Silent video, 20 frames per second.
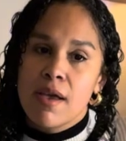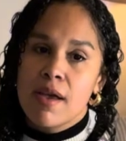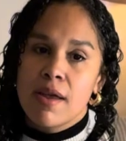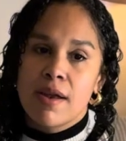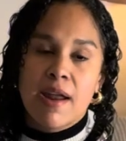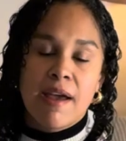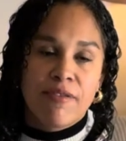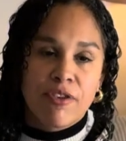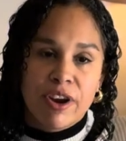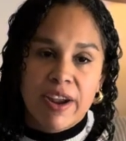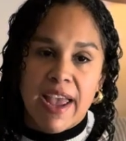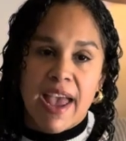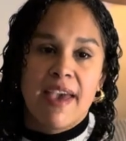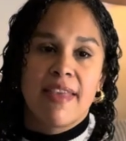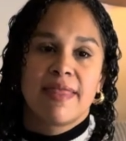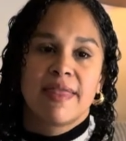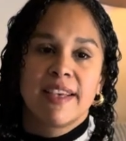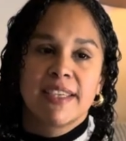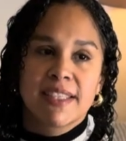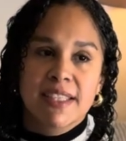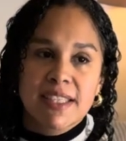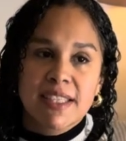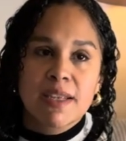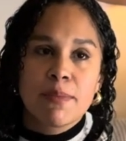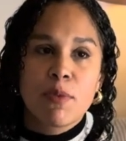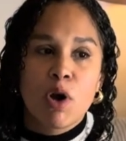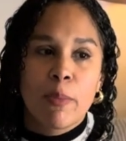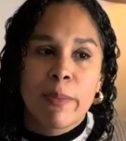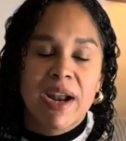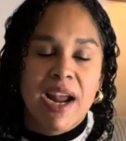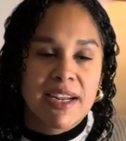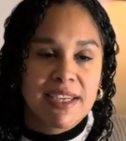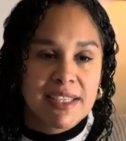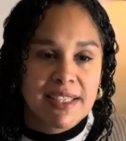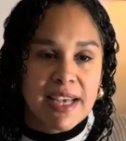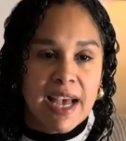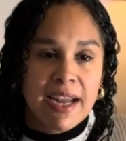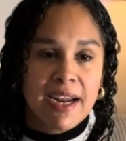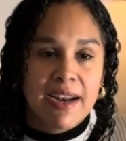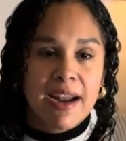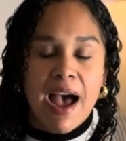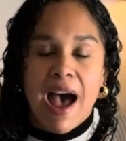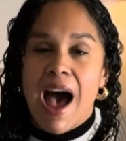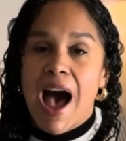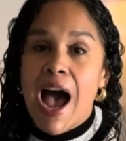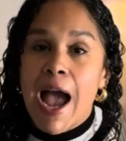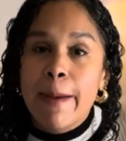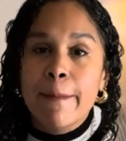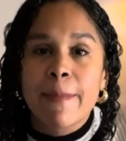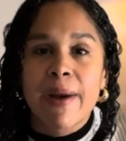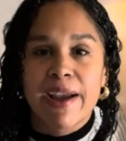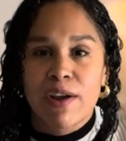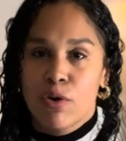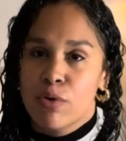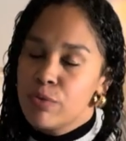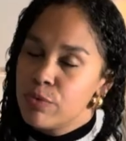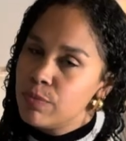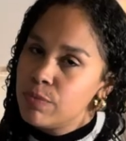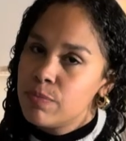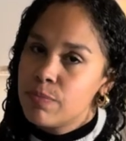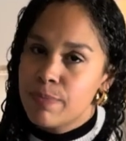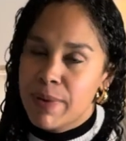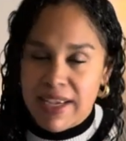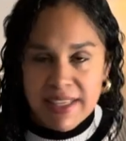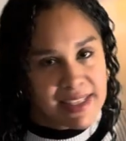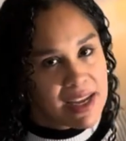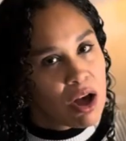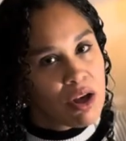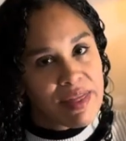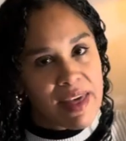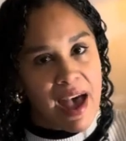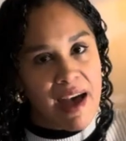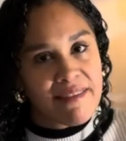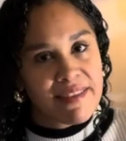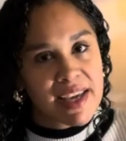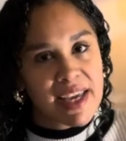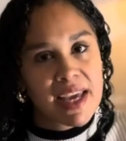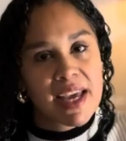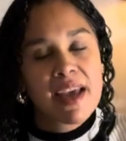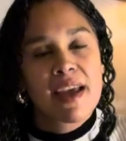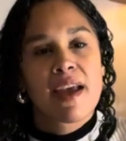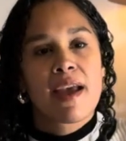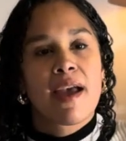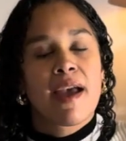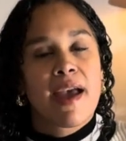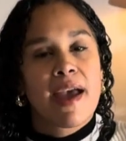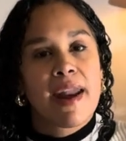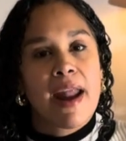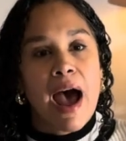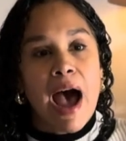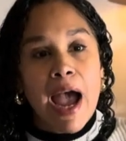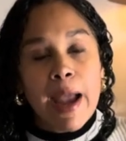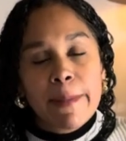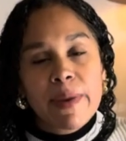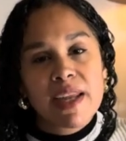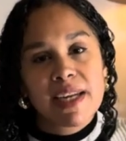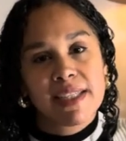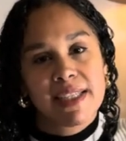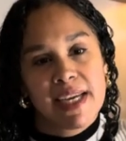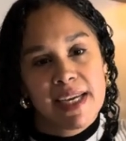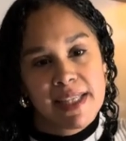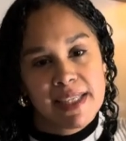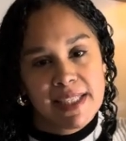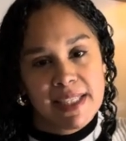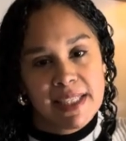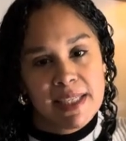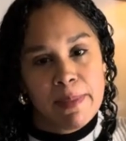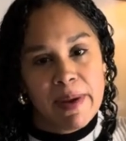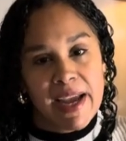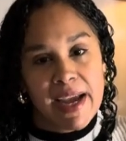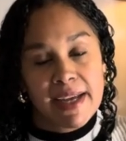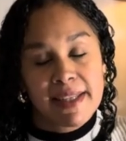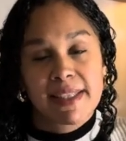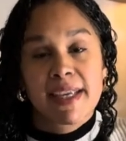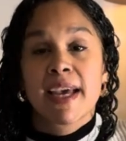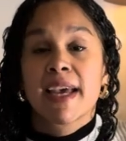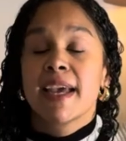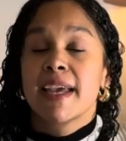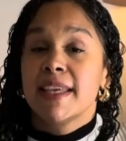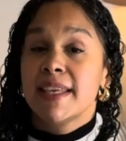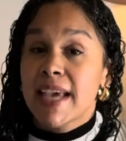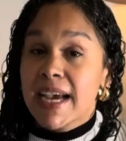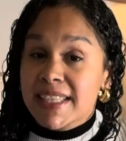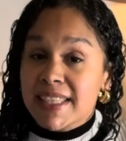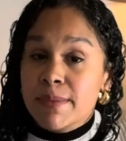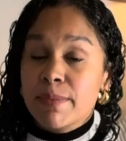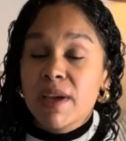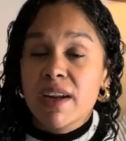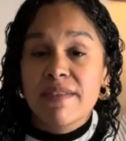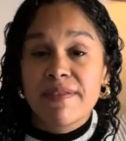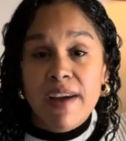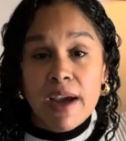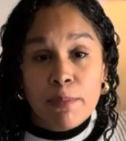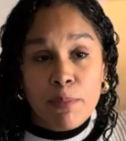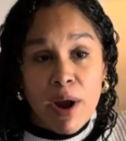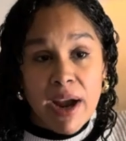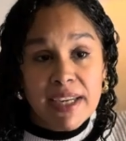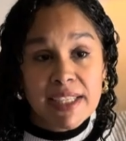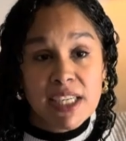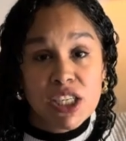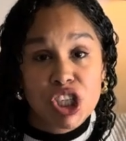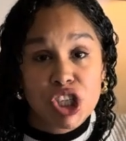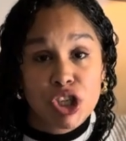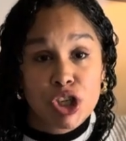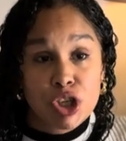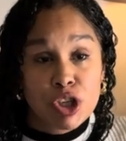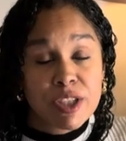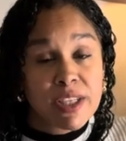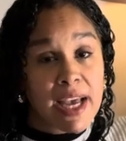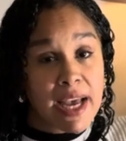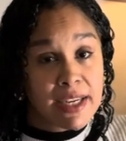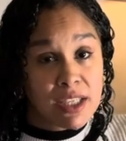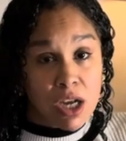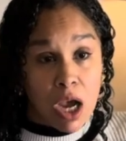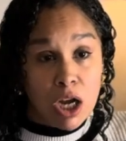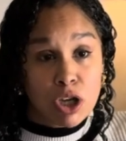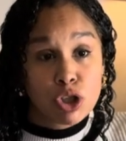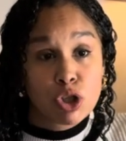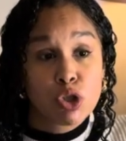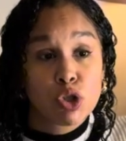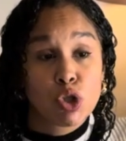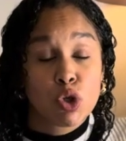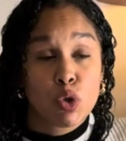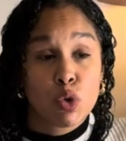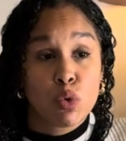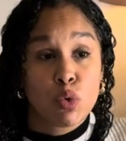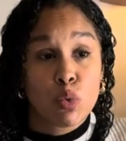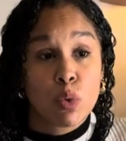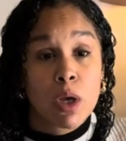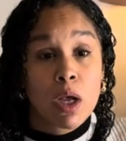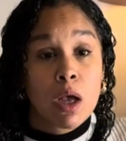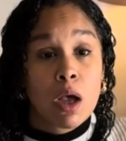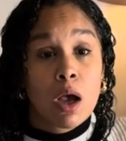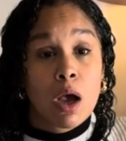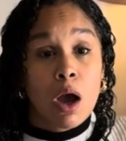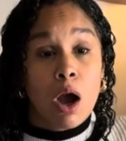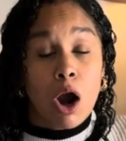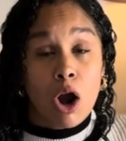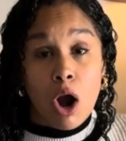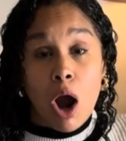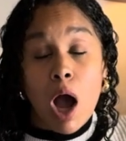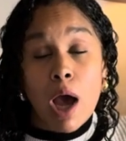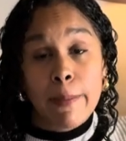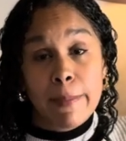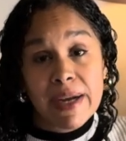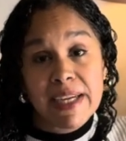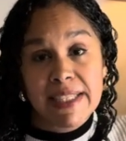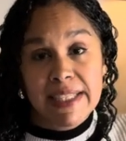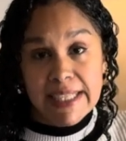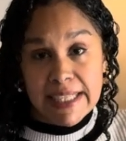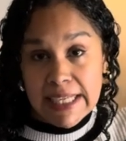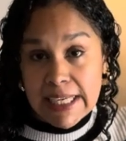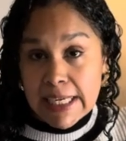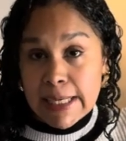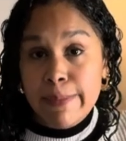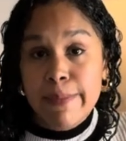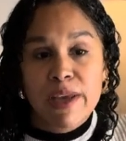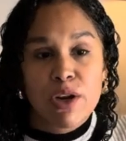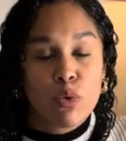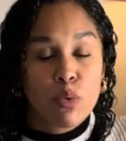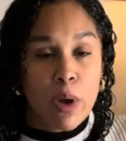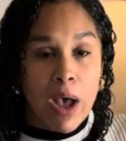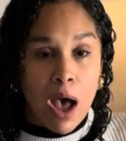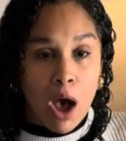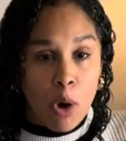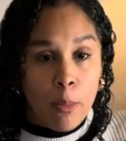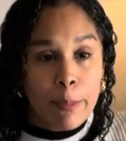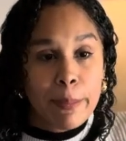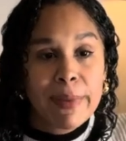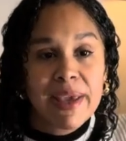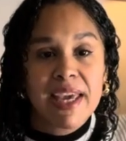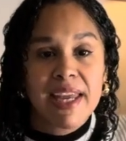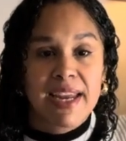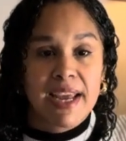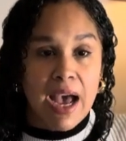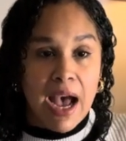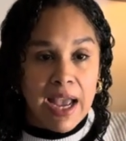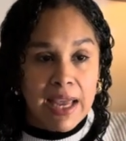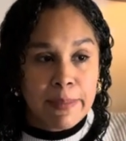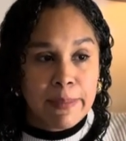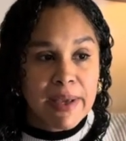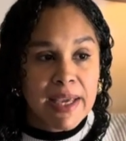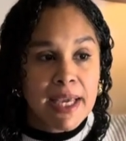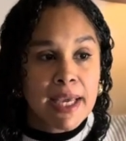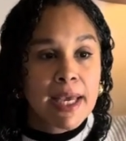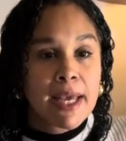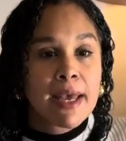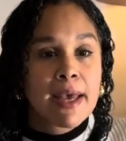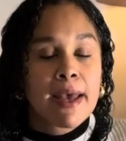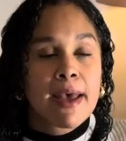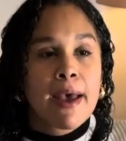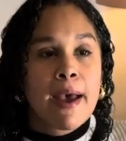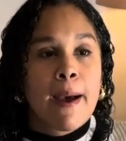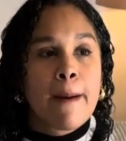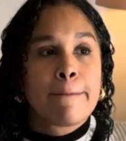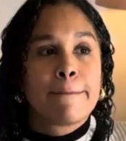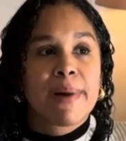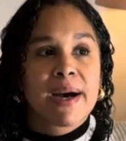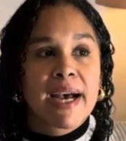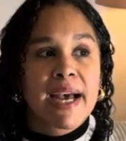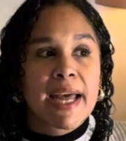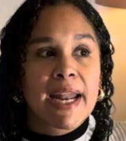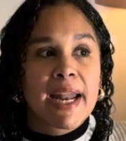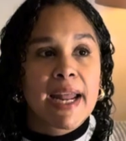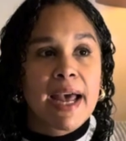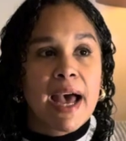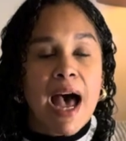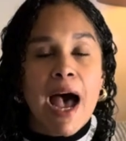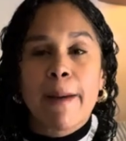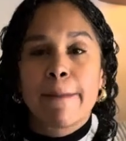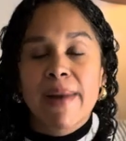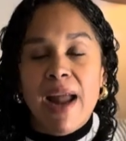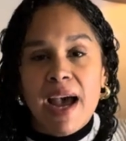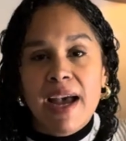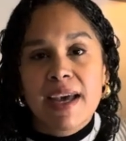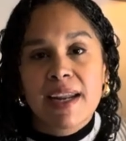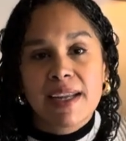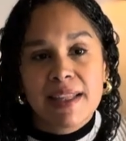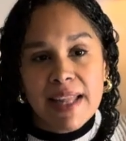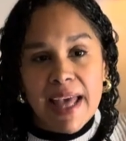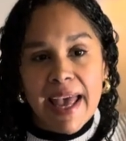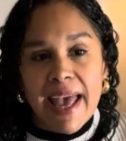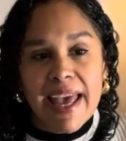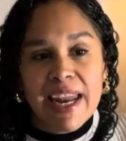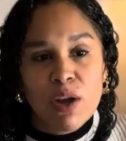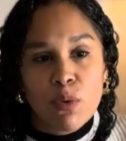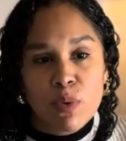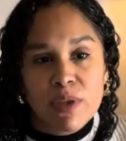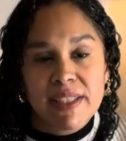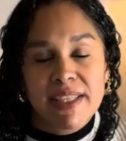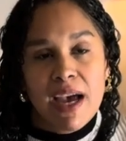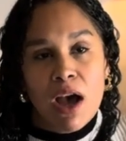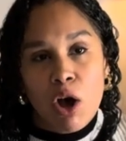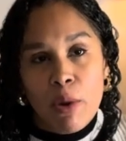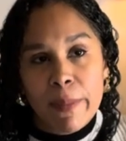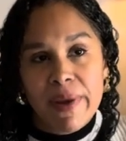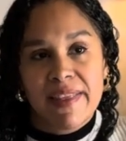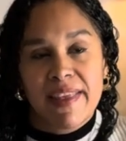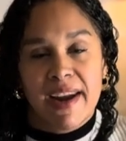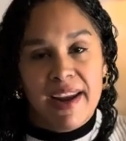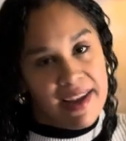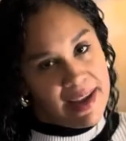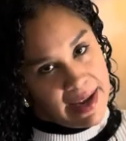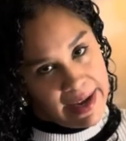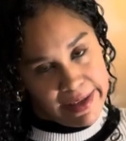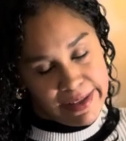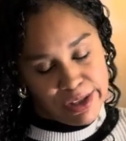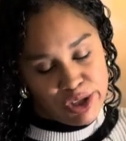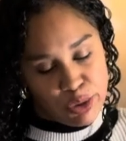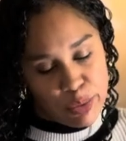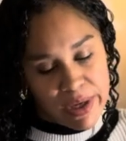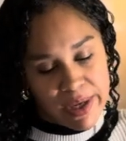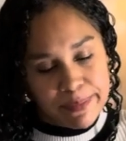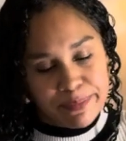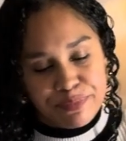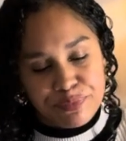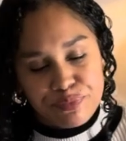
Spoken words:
Never again. This is the moment I decided I'm my own best health advocate and I'm gonna take this into my hands. Yes, I'm gonna find practitioners and doctors who are on my team and who help me and guide me, but I'm not gonna let anyone tell me that I can't do it.